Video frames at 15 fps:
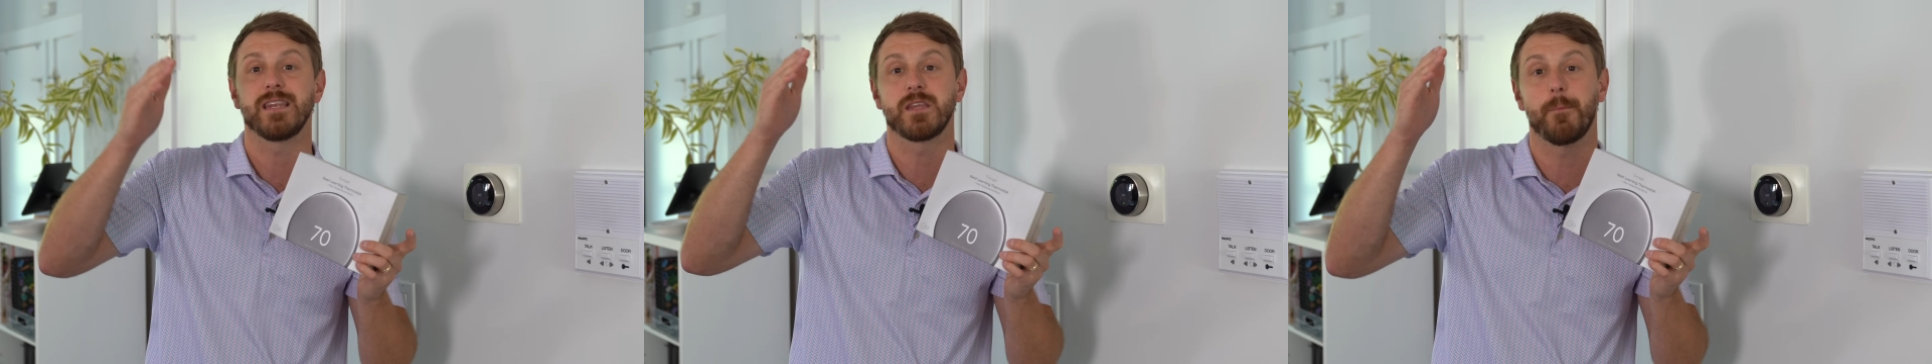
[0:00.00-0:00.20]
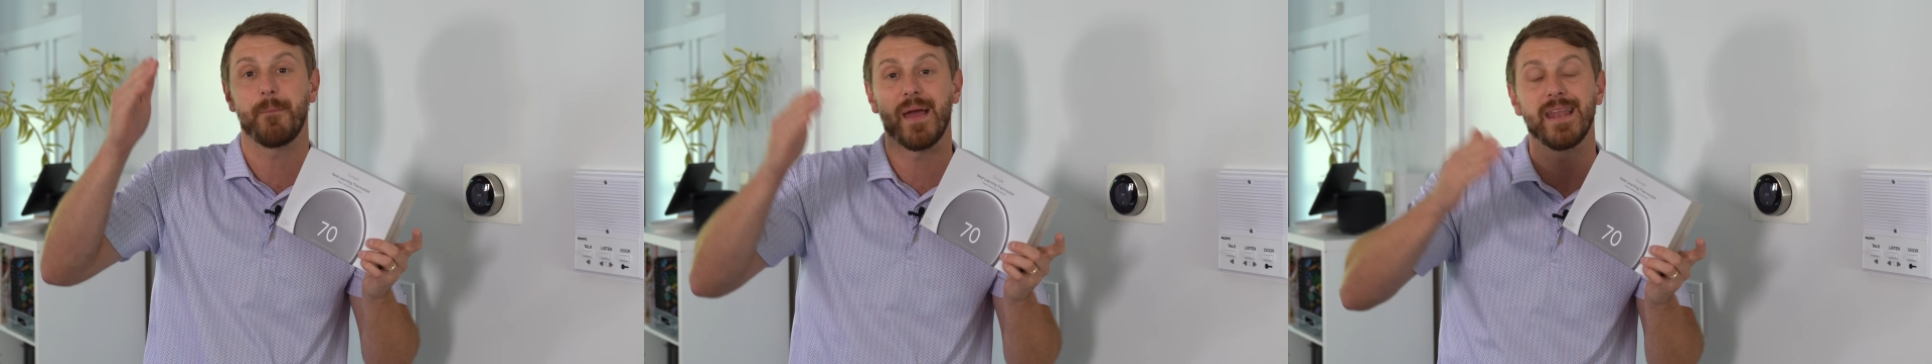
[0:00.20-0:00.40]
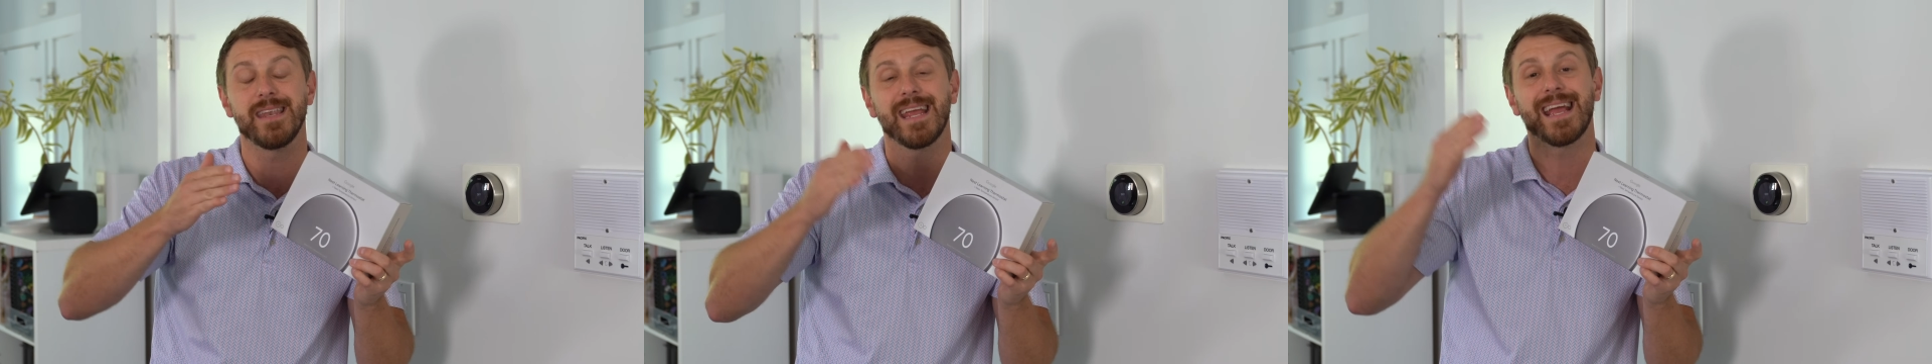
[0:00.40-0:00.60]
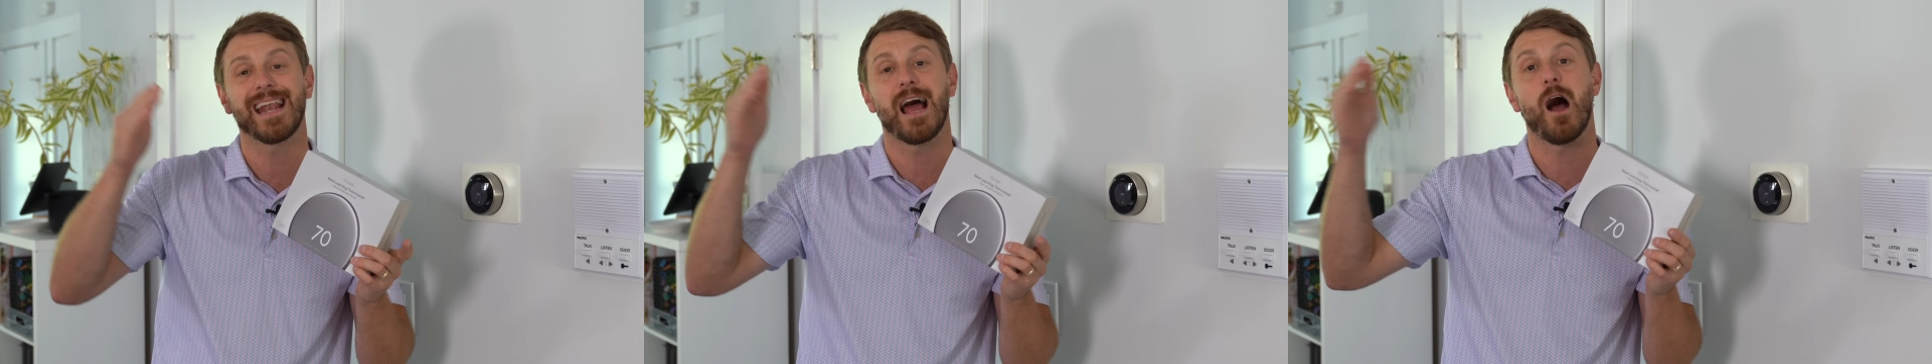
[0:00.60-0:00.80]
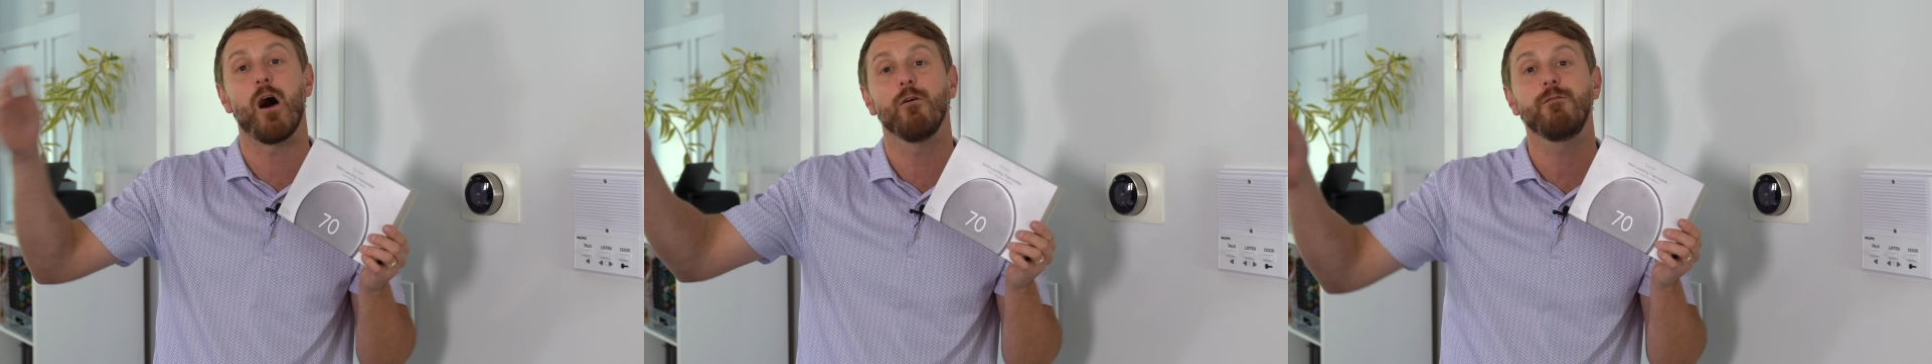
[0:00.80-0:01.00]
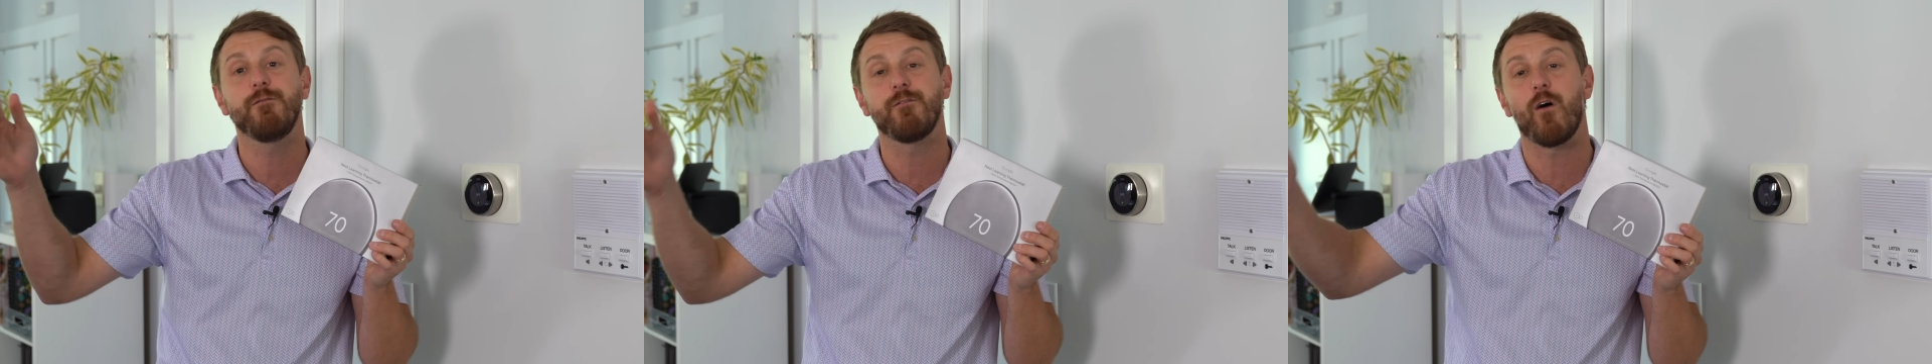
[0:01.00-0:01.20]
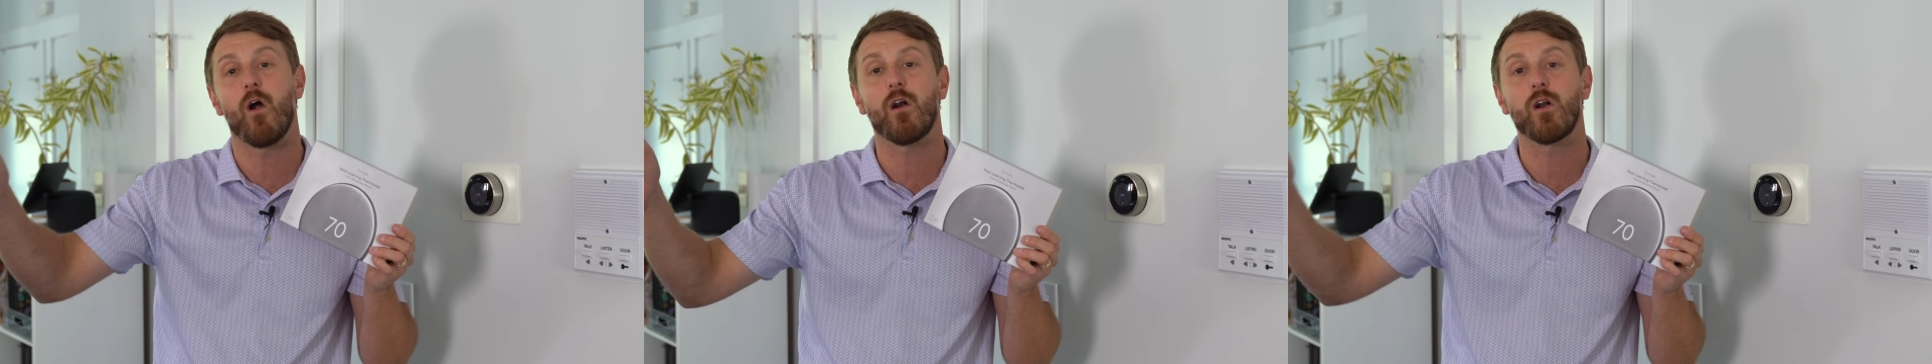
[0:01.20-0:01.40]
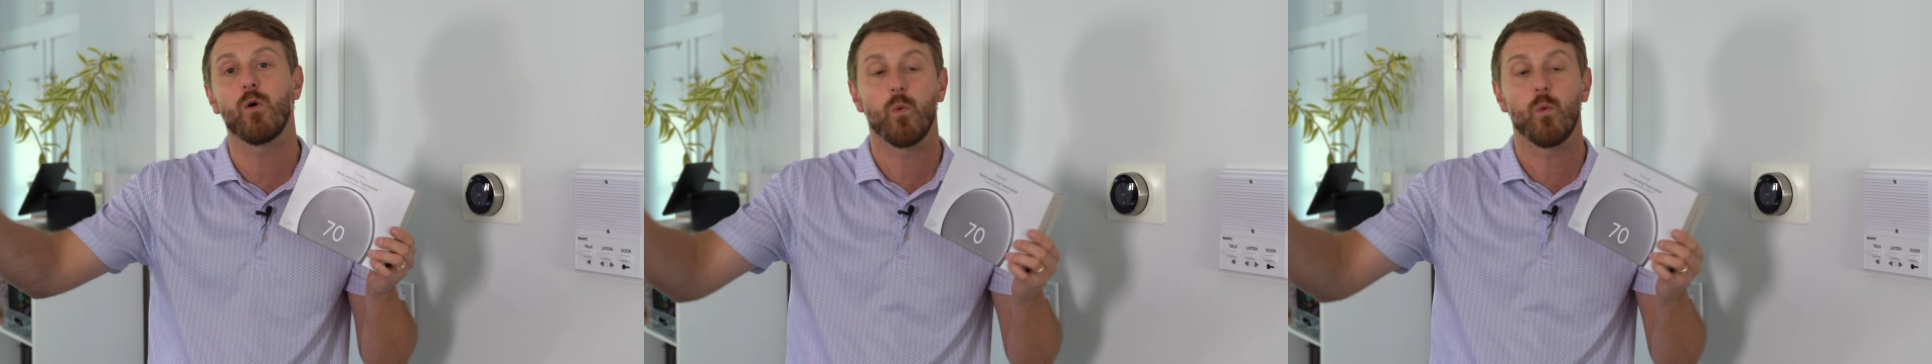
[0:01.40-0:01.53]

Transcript: depending on how far